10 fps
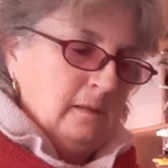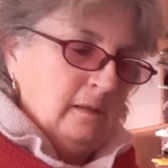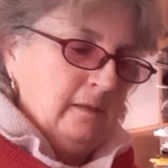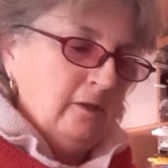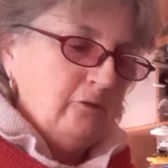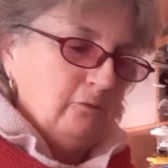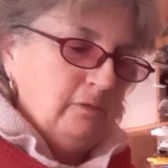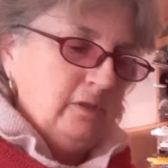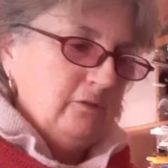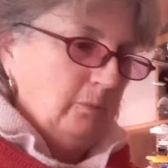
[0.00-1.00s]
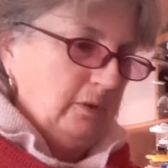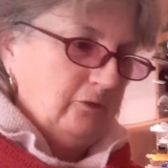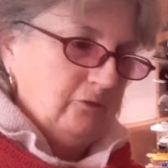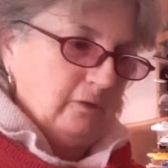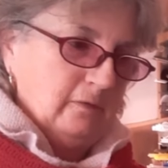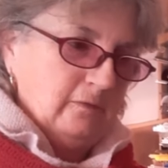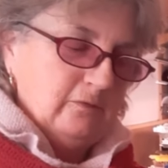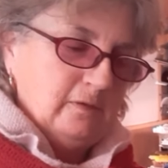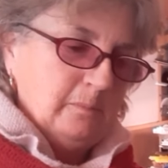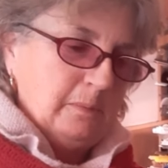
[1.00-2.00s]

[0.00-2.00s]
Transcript: And I don't need a white stringer this time.